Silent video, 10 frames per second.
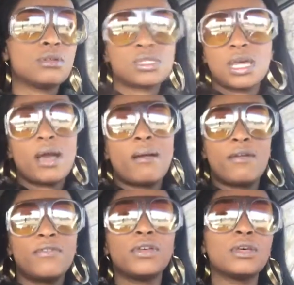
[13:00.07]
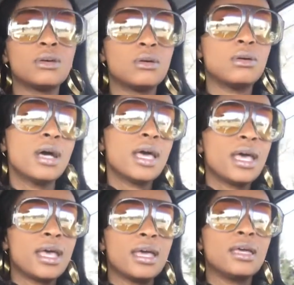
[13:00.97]
say how I feel,
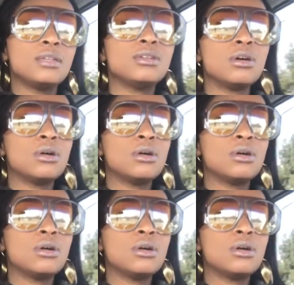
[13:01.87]
and,